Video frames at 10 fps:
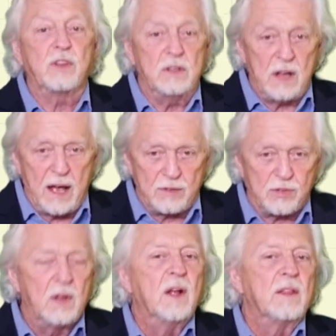And
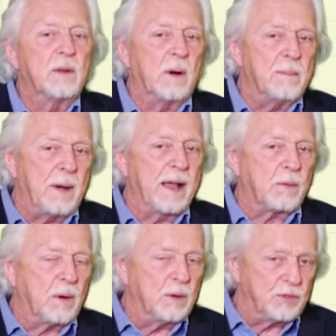yes, there are
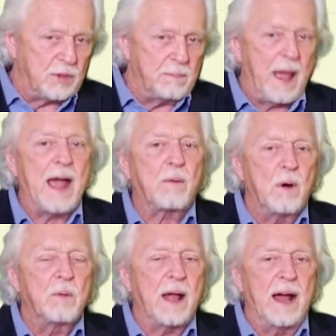micros and
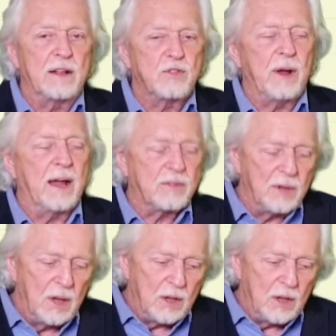macro contracts.